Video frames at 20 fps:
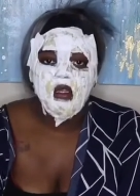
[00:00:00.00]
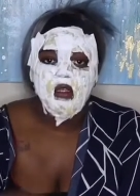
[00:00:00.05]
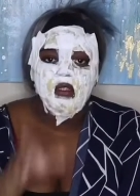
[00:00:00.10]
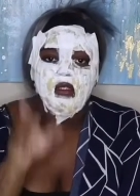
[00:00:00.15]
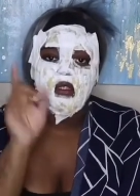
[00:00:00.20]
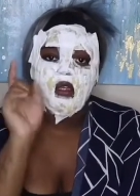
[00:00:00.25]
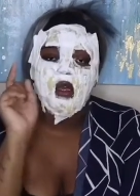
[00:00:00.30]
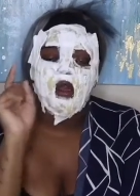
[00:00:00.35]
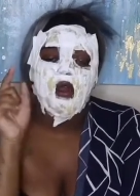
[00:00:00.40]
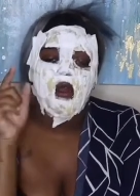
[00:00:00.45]

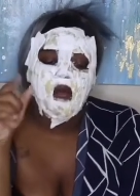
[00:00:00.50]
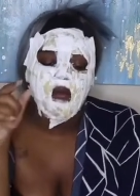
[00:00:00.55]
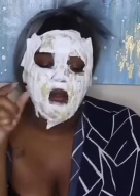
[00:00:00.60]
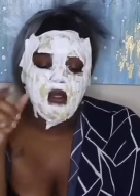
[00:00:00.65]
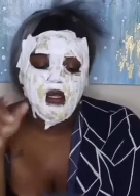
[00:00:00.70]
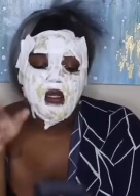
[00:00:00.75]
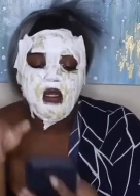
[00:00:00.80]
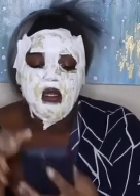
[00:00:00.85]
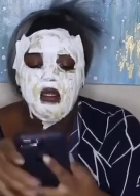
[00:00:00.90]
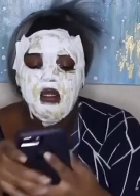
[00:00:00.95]
So, all we're
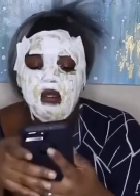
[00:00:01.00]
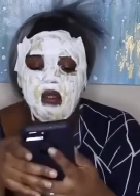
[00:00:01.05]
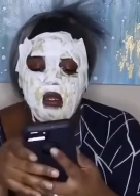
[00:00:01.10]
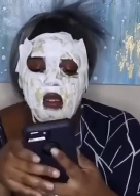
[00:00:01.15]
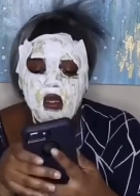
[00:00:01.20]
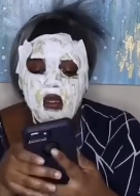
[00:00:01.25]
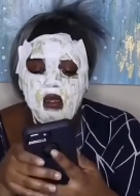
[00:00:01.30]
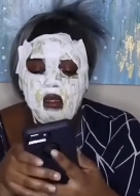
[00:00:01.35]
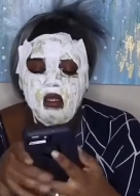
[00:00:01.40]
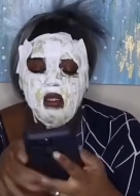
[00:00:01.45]
gonna do
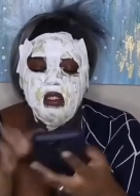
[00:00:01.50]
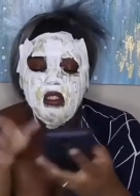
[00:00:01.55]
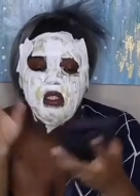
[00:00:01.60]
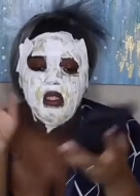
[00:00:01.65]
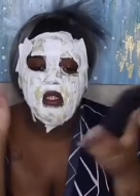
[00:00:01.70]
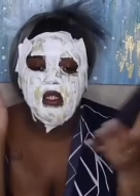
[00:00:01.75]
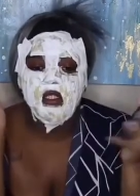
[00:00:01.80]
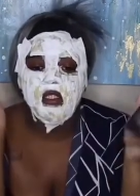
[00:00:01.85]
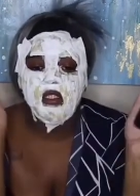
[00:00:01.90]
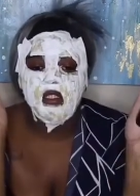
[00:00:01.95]
now is
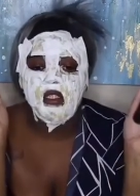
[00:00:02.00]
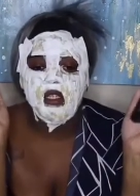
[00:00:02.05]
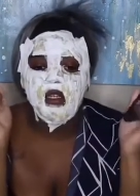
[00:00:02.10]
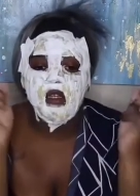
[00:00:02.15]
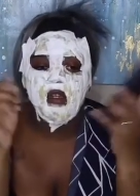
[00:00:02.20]
let this sit